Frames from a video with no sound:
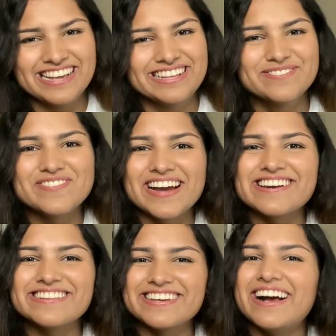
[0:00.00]
and then
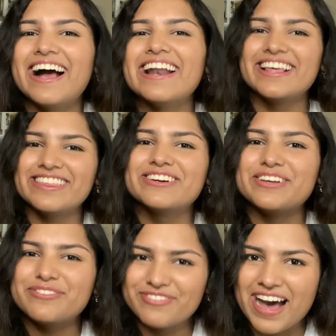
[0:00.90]
finally got a
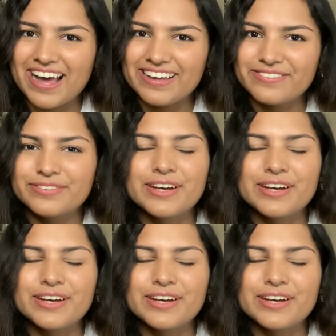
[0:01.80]
35.